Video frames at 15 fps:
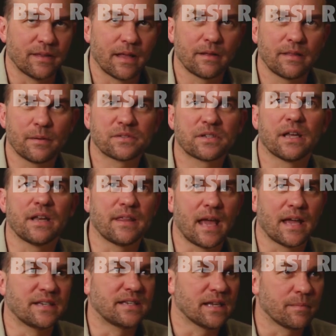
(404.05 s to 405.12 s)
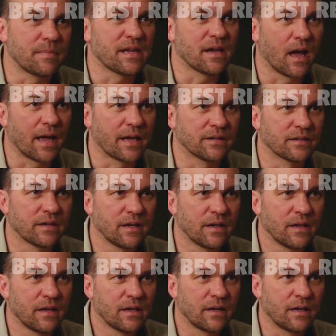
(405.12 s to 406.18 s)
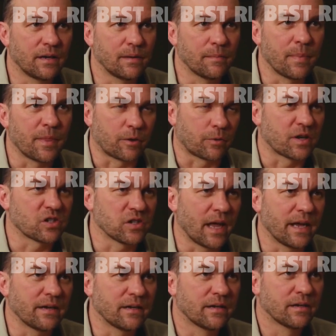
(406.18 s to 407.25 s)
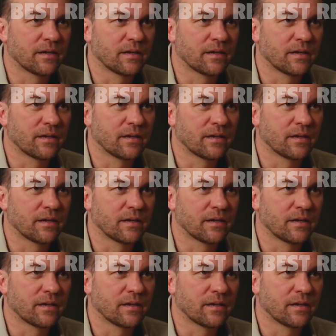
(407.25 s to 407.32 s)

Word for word: And that, that was kind of the idea behind um, the Crush Light.